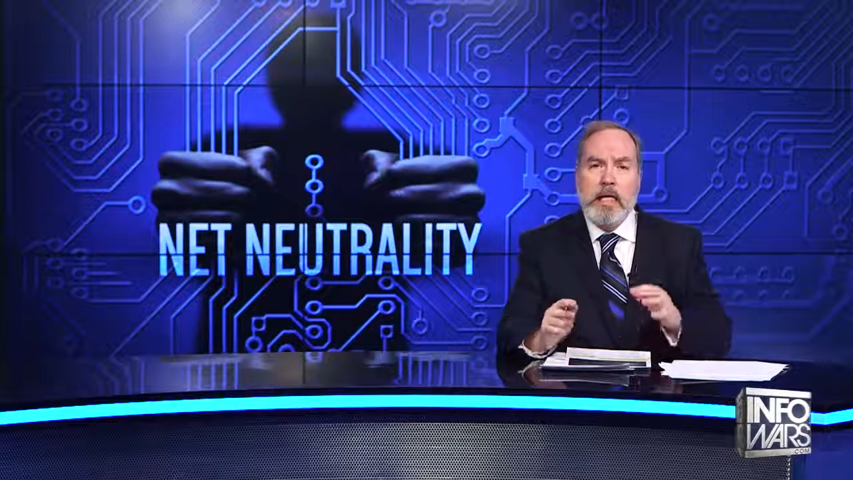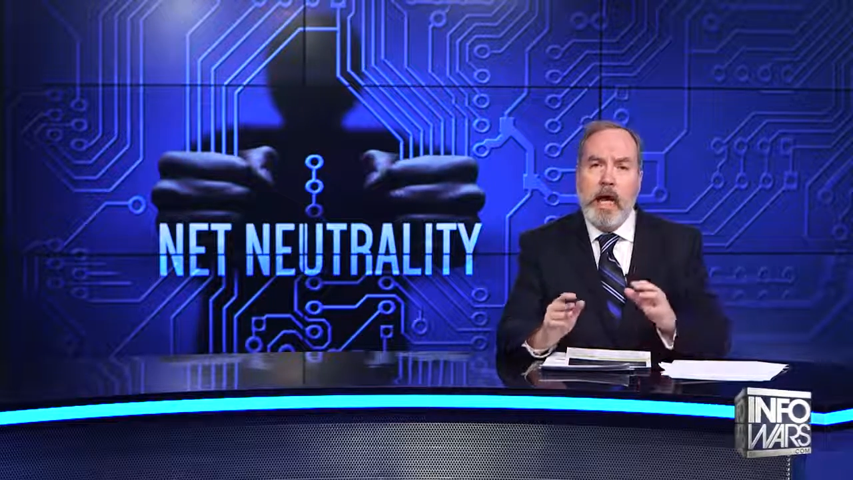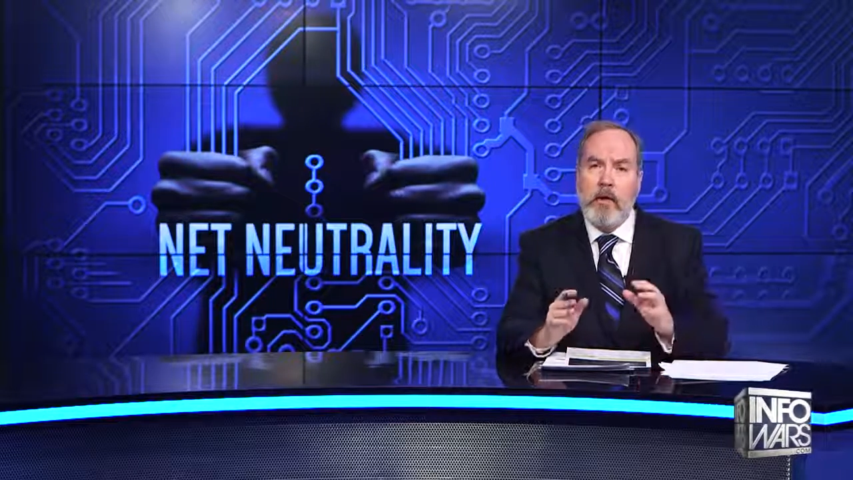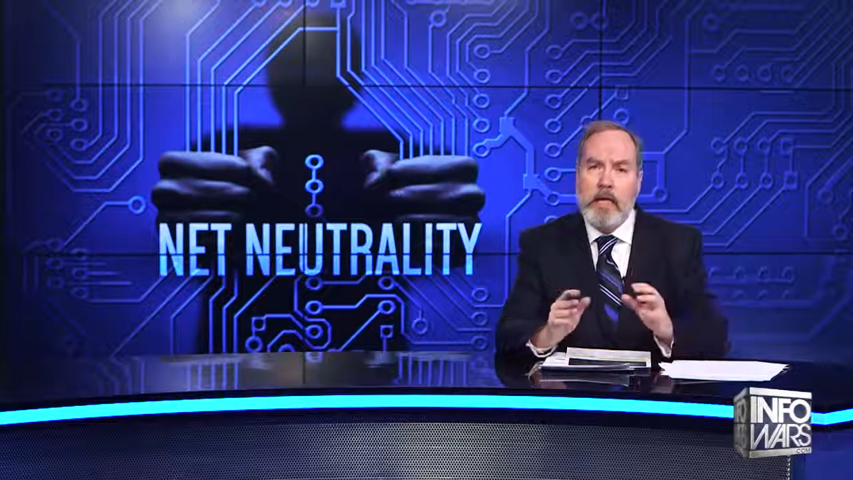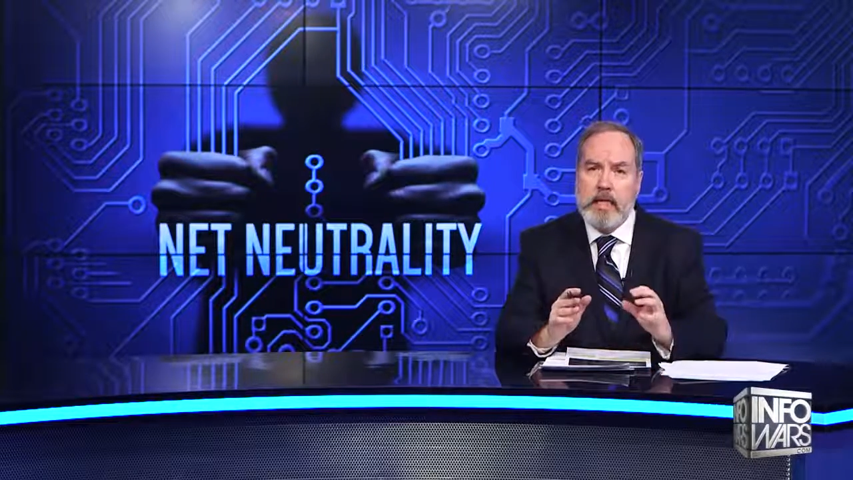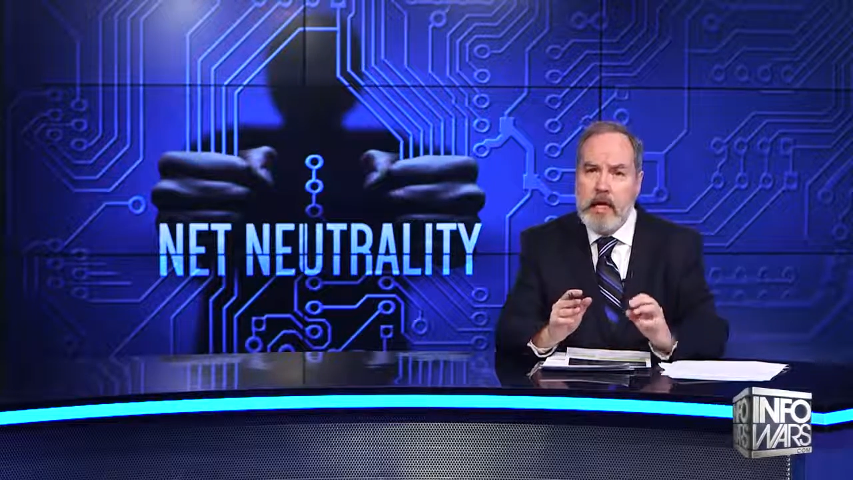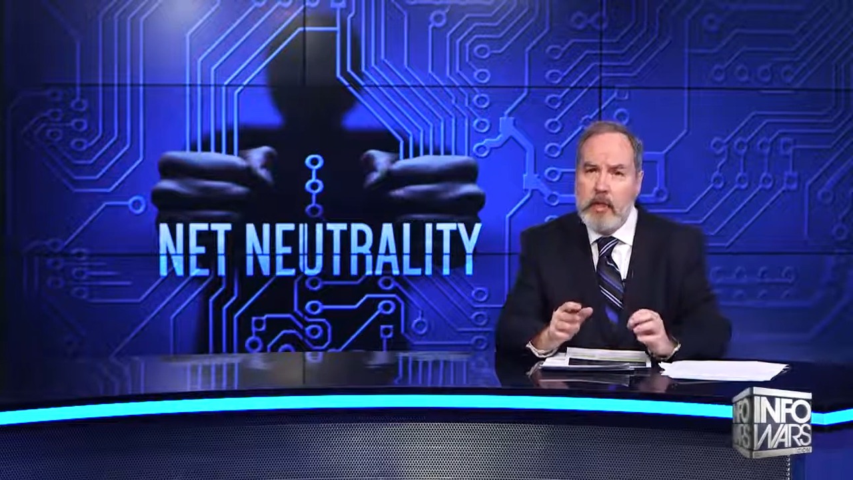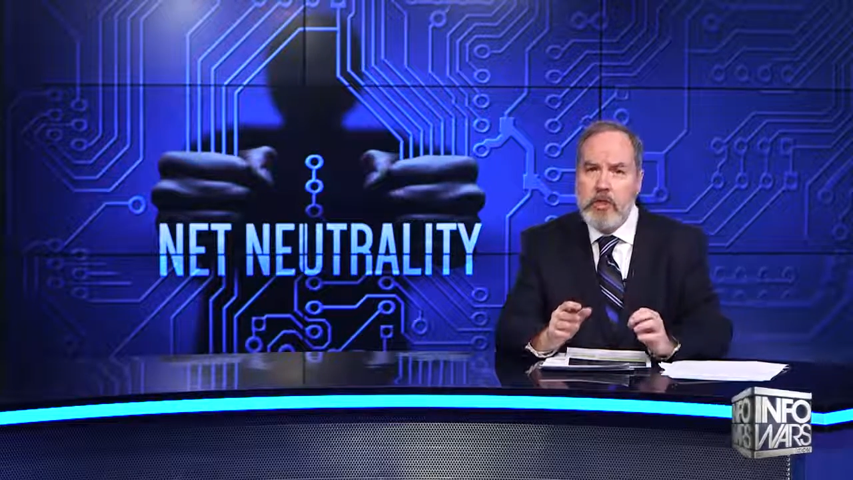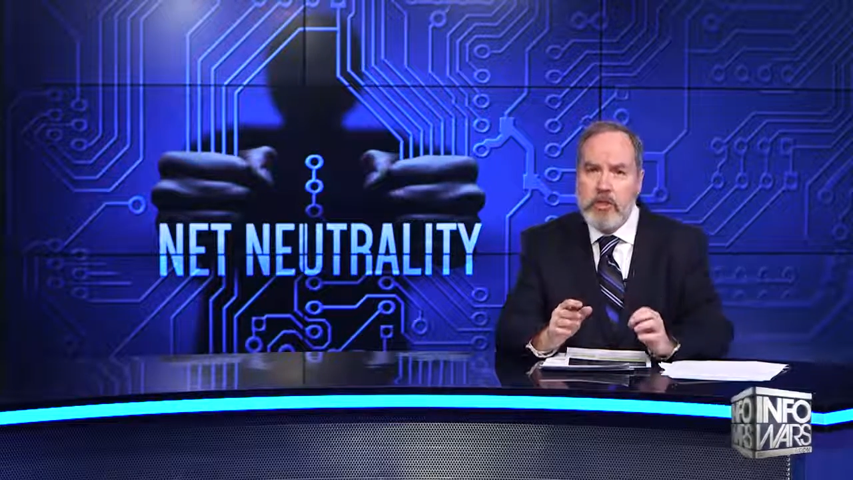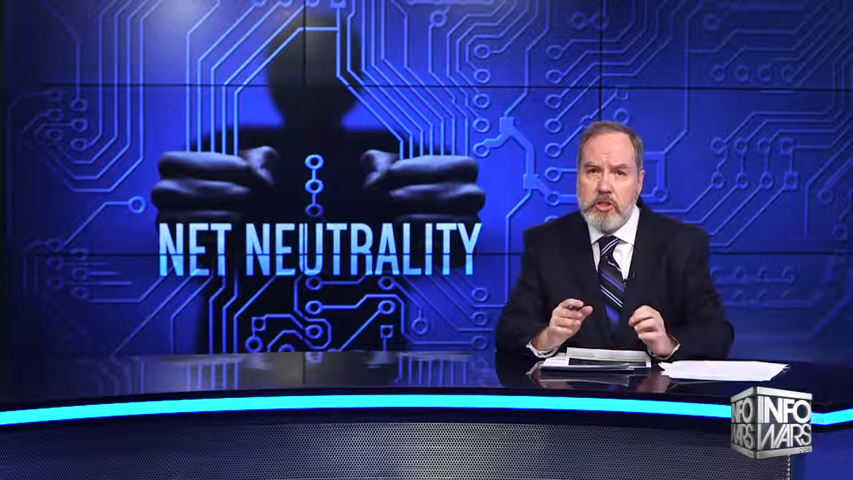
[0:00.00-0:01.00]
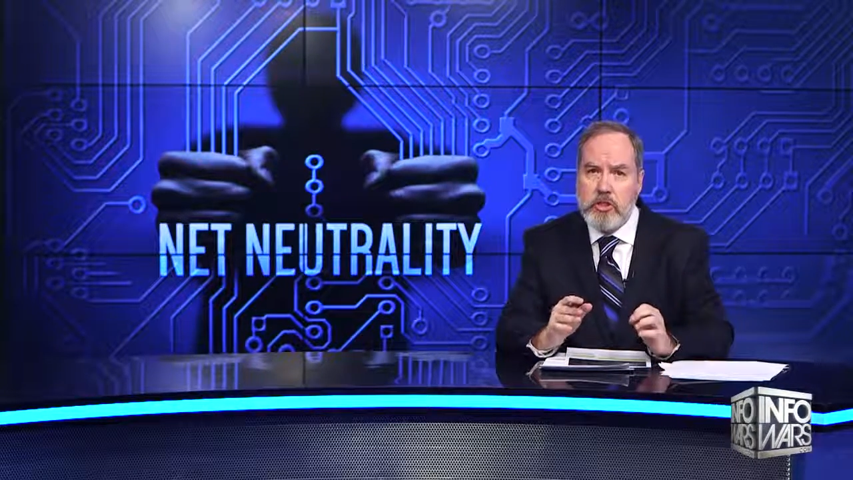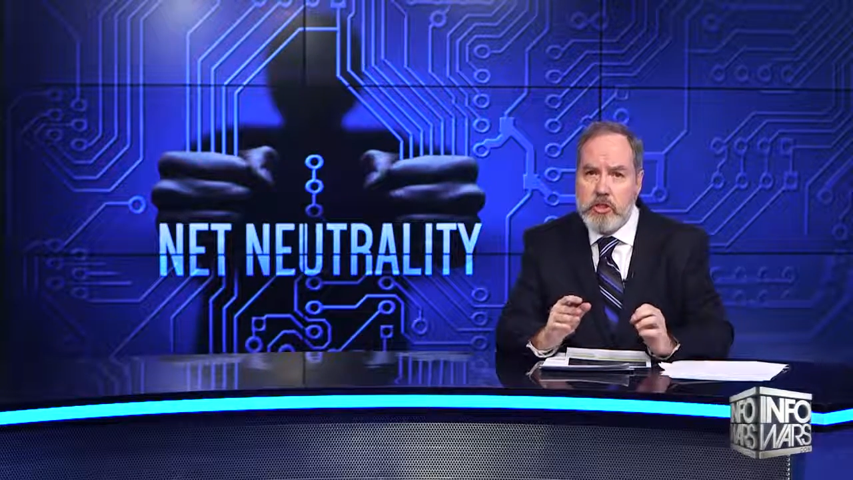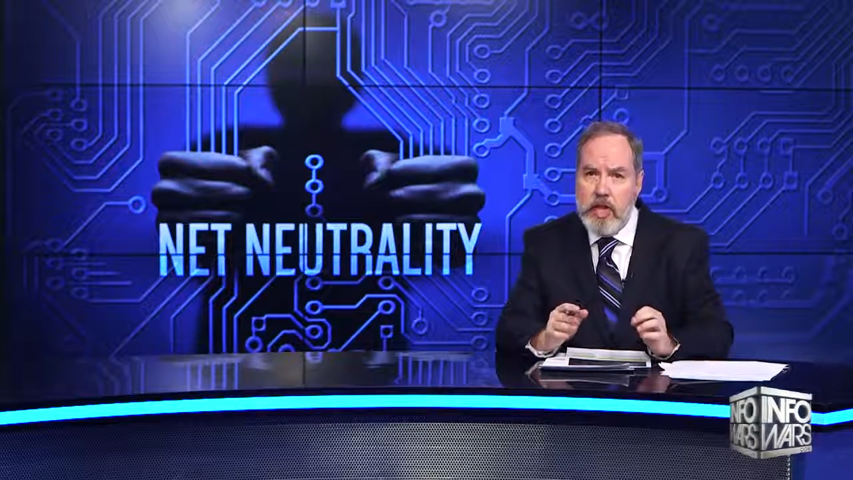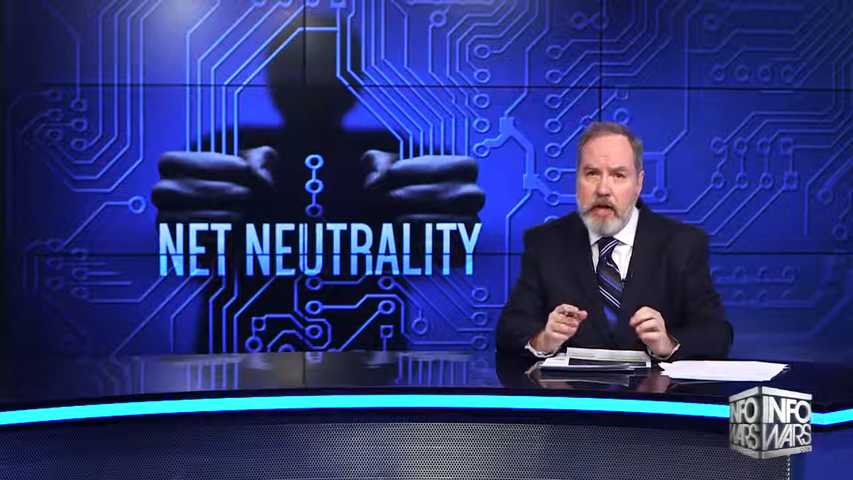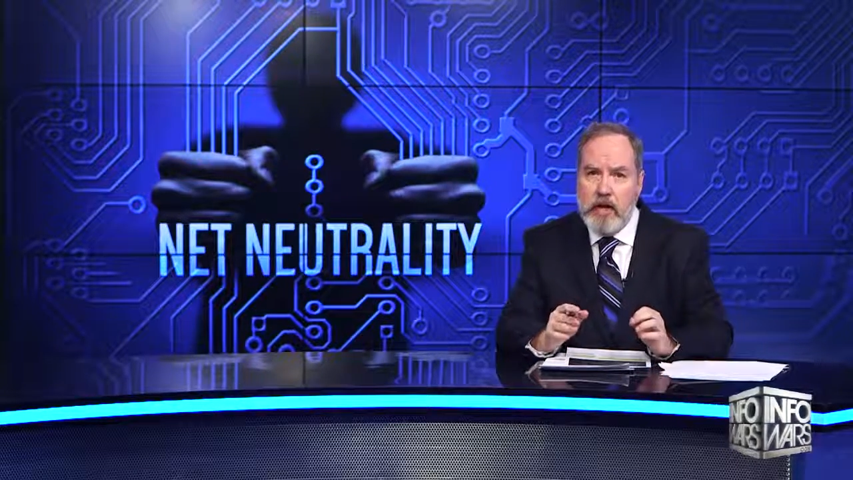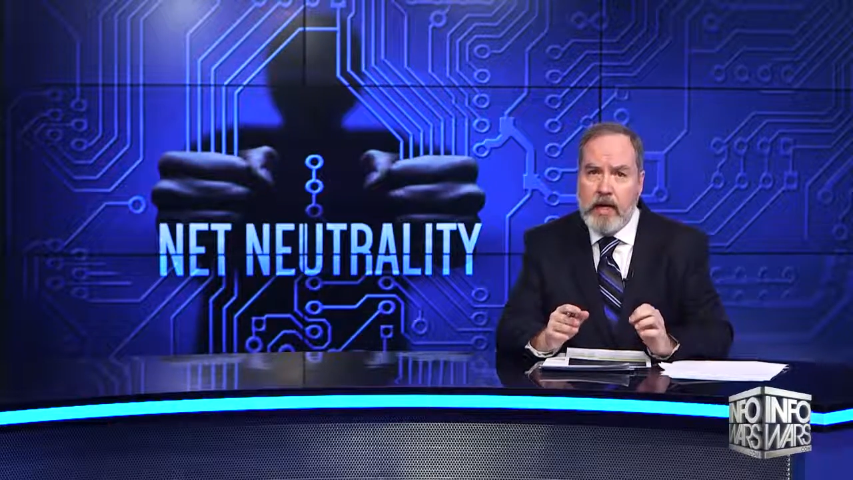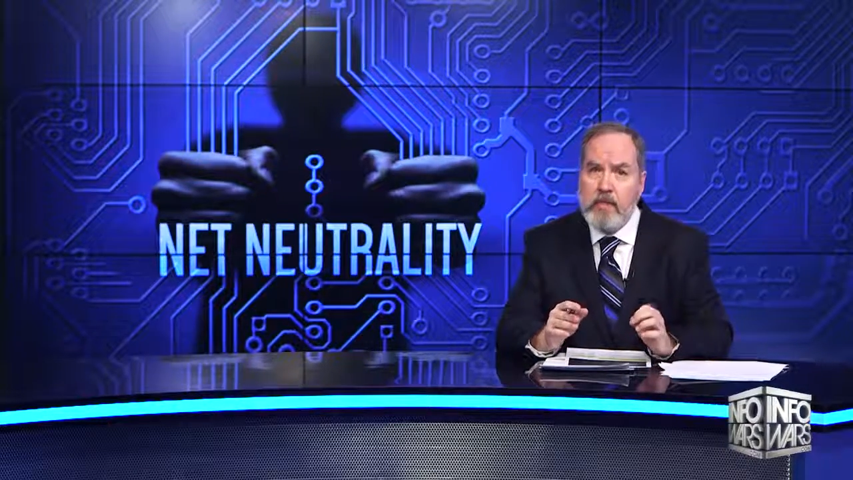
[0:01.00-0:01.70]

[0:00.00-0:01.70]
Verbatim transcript: Now, intelligence sharing